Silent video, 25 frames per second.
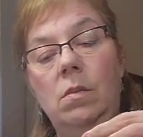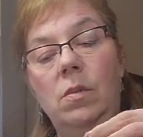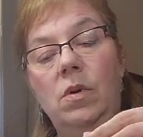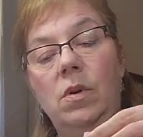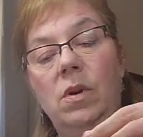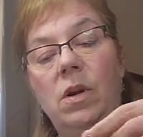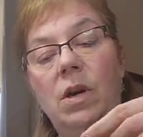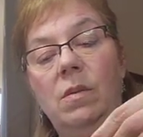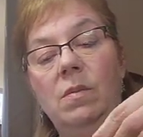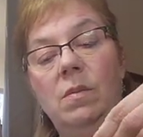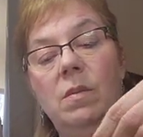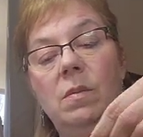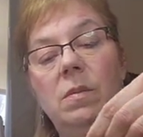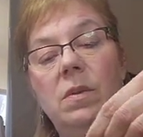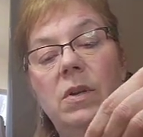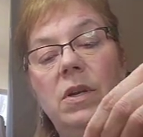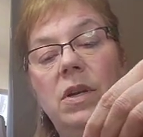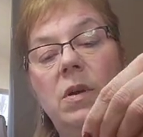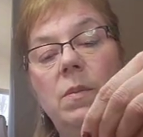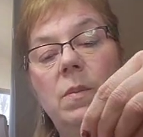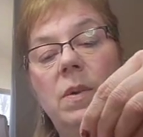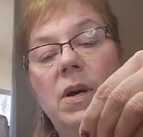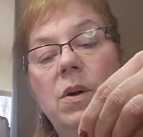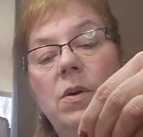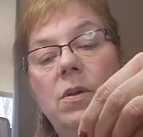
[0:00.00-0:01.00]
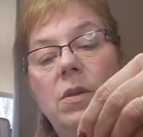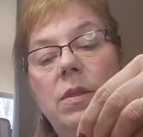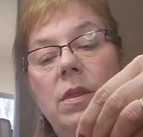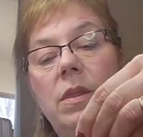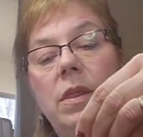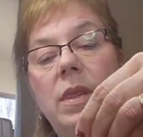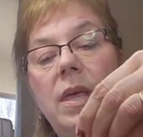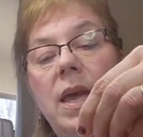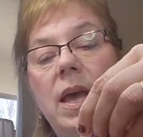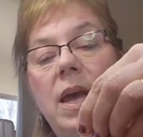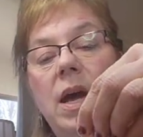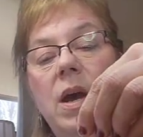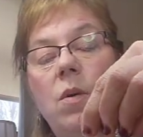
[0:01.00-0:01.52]
probably about
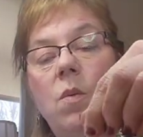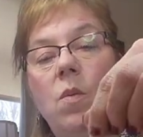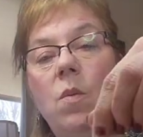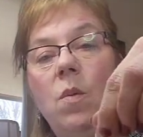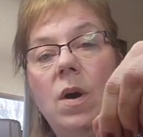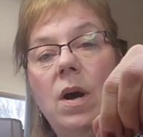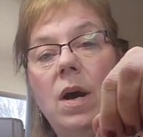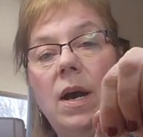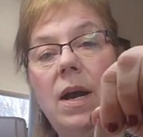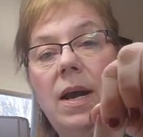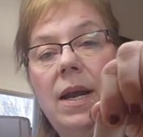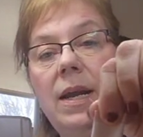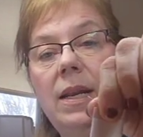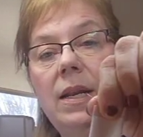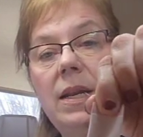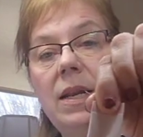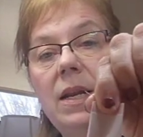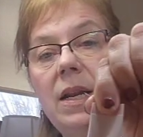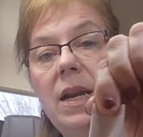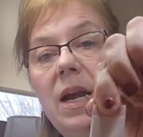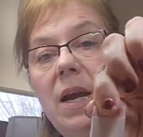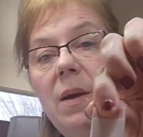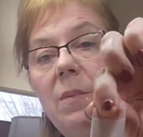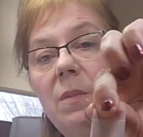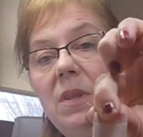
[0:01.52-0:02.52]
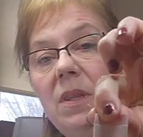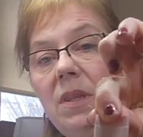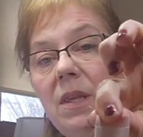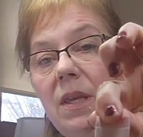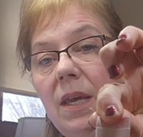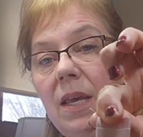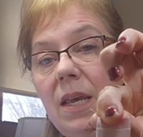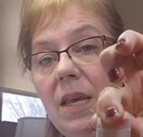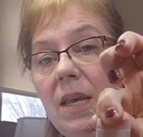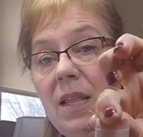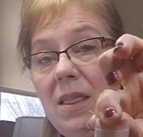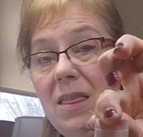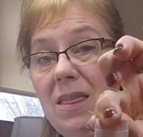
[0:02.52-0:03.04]
that wide. And I'm
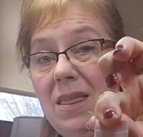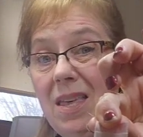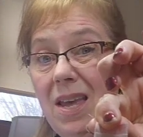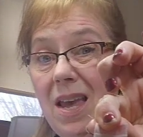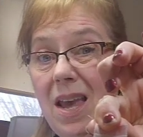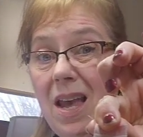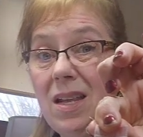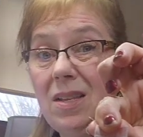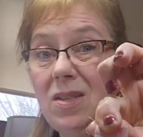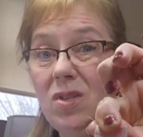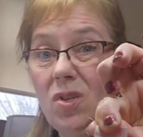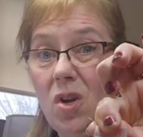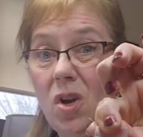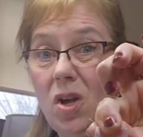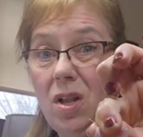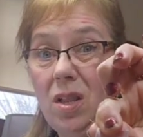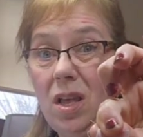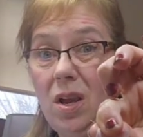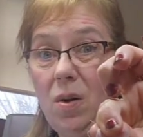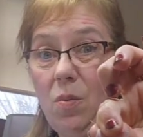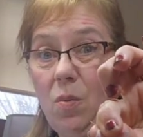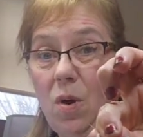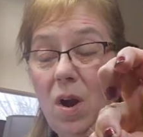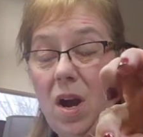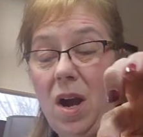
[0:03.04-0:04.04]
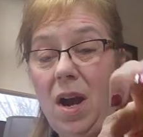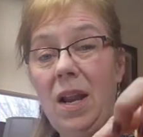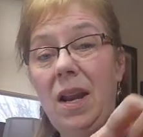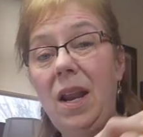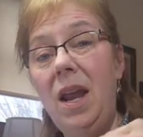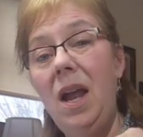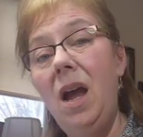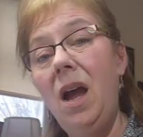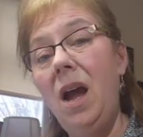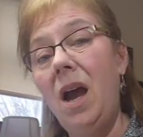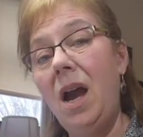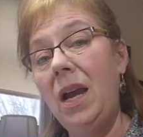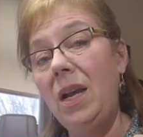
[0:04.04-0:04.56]
thinking that's all I want.
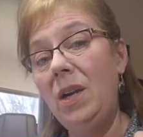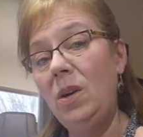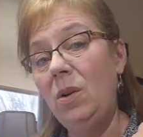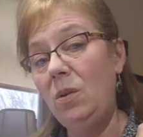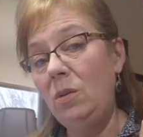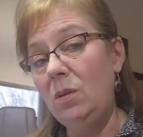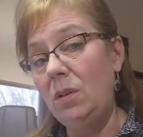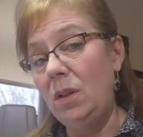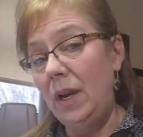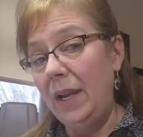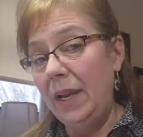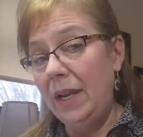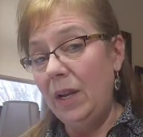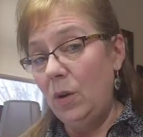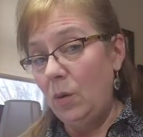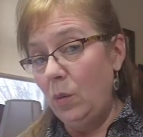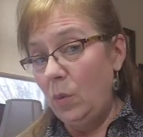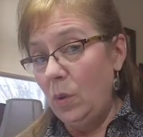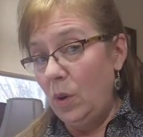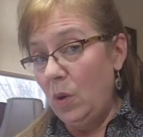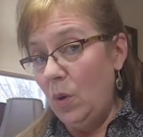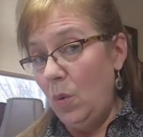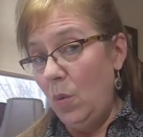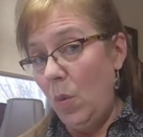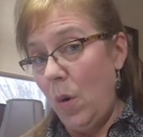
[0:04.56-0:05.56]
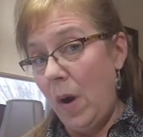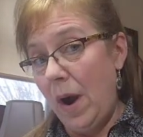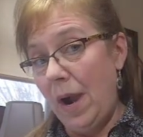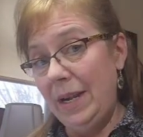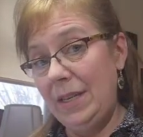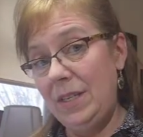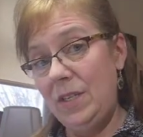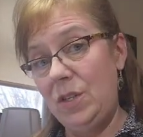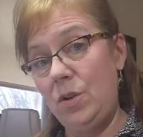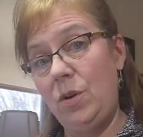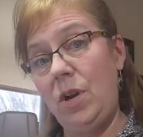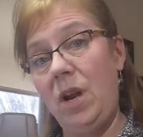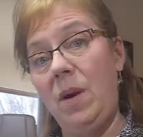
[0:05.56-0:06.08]
I don't like a real wide
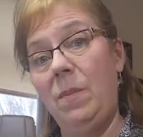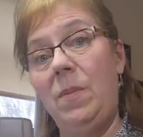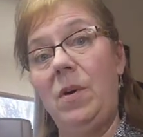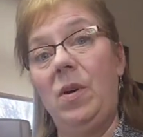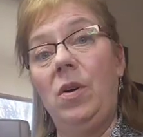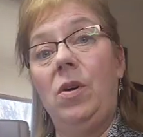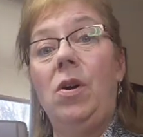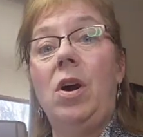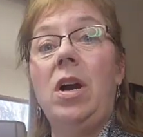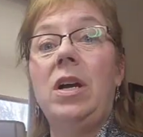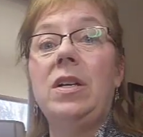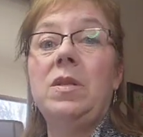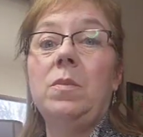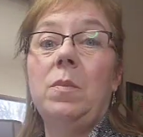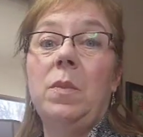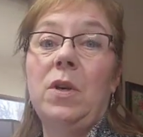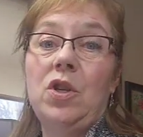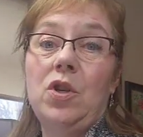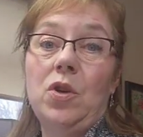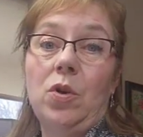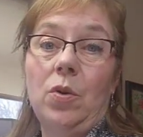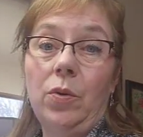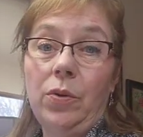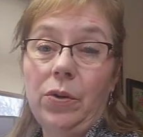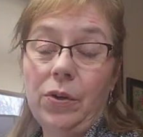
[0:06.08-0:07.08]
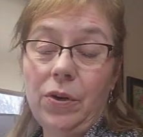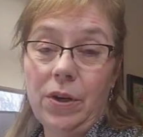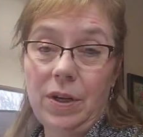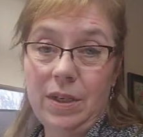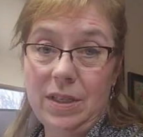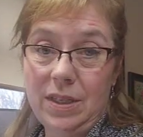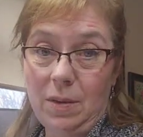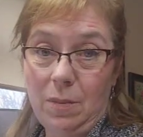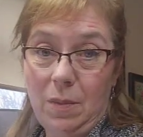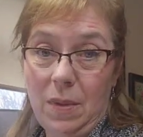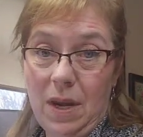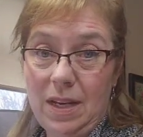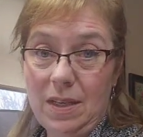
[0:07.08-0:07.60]
strap across my shoulder because
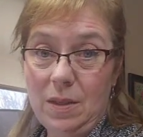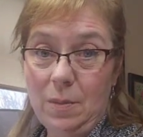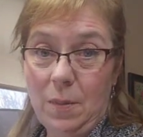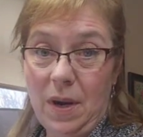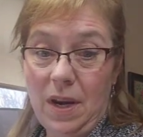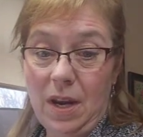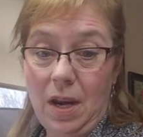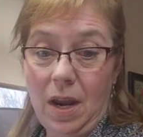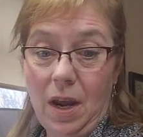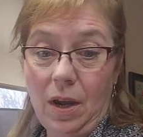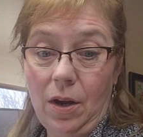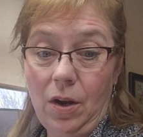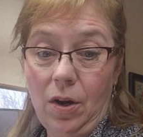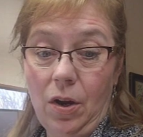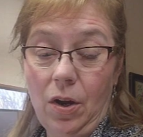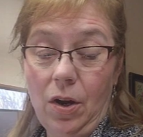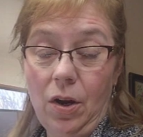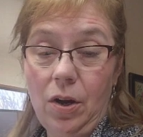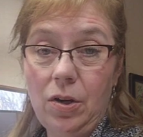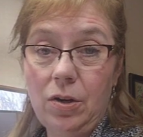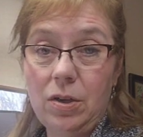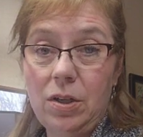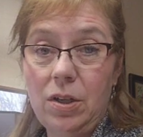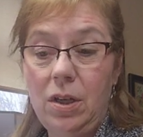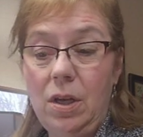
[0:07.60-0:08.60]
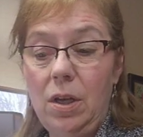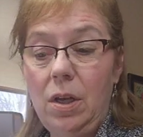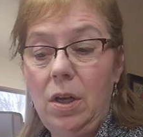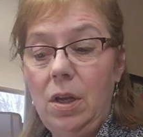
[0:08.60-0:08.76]
it makes my neck hurt.